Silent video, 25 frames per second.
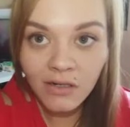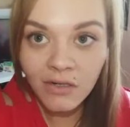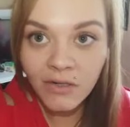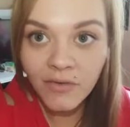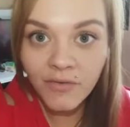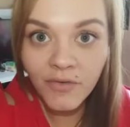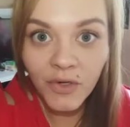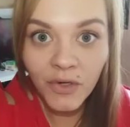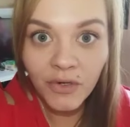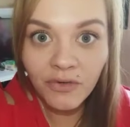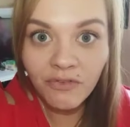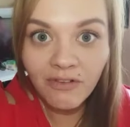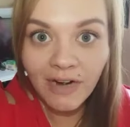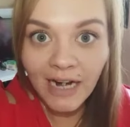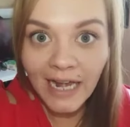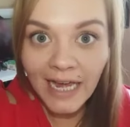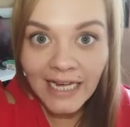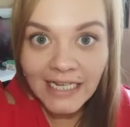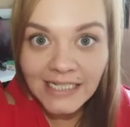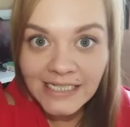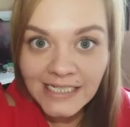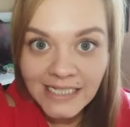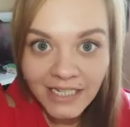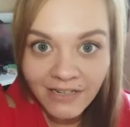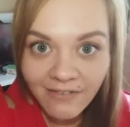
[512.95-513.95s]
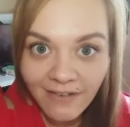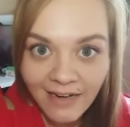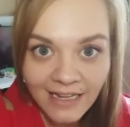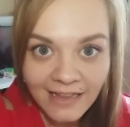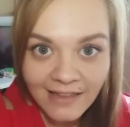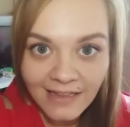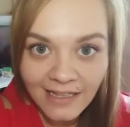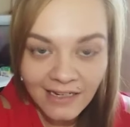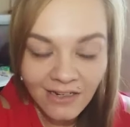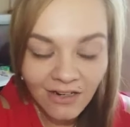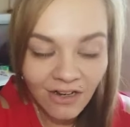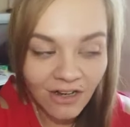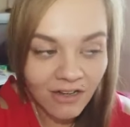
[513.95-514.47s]
food related or
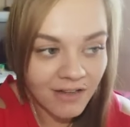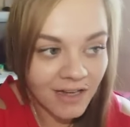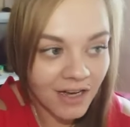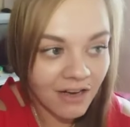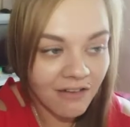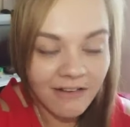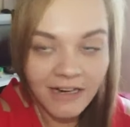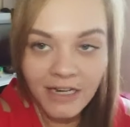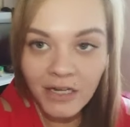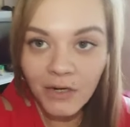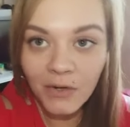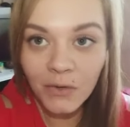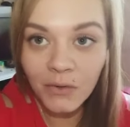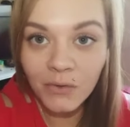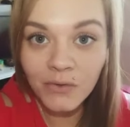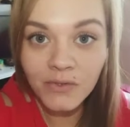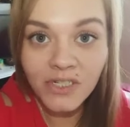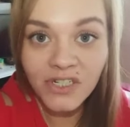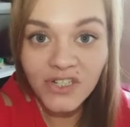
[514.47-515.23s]
anything like that, or any hauls.